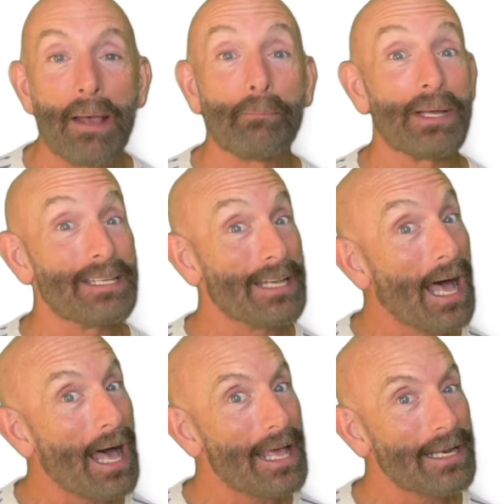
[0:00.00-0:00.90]
but
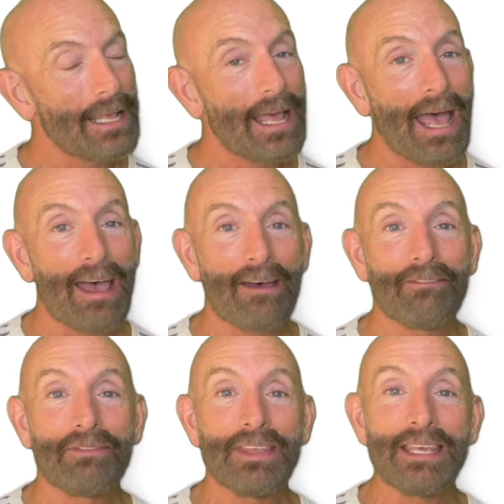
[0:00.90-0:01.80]
not
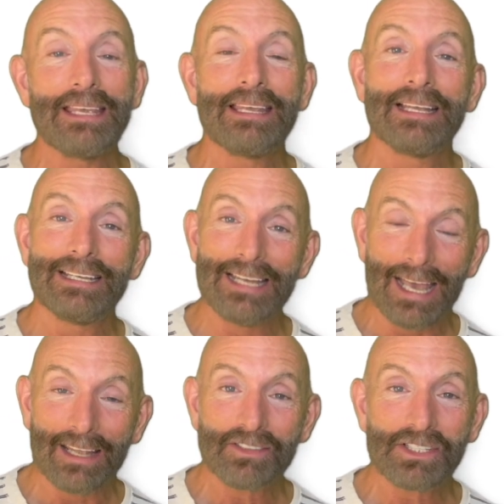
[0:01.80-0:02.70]
have the
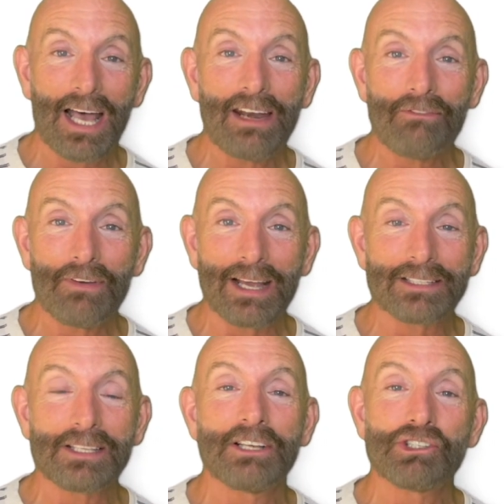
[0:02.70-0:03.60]
negative side
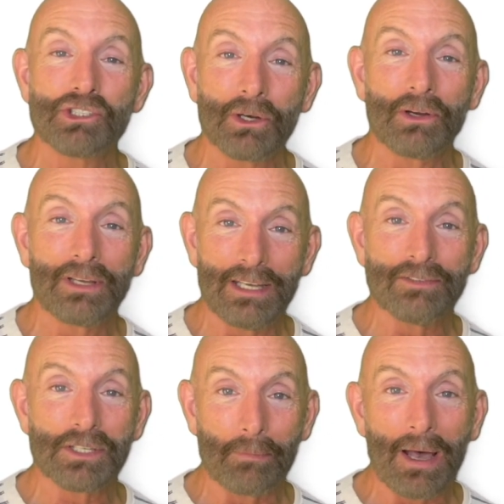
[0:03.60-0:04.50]
effects that sugar
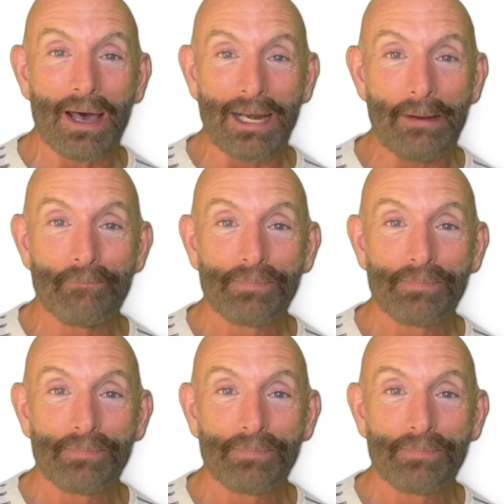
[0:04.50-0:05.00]
gives the body.